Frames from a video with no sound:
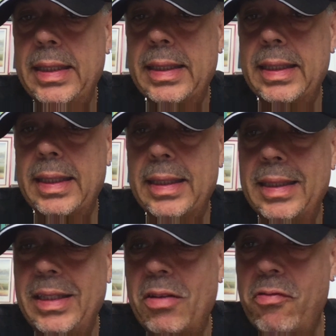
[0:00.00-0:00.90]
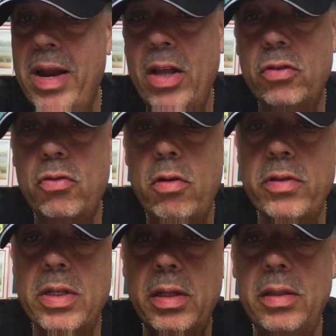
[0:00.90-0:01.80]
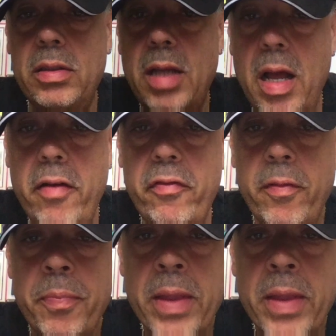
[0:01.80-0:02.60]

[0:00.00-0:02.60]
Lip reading: The rail draw is a little tough,